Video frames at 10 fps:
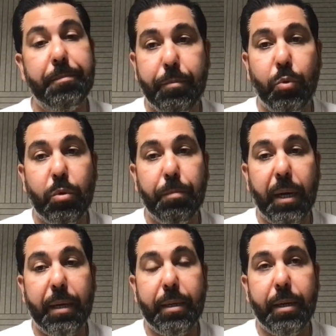put
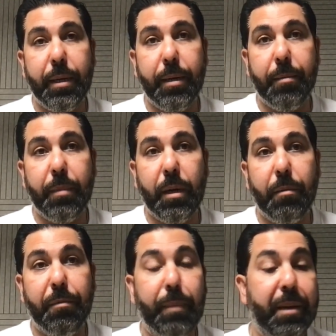
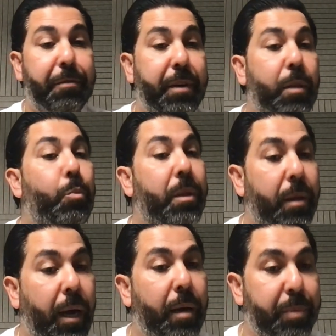my faith with the
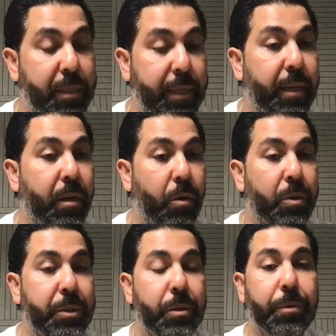hyperscaler
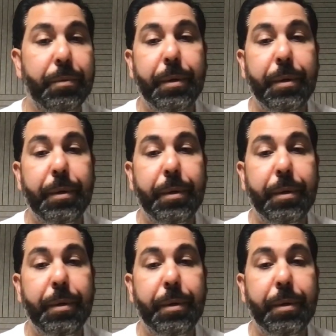also.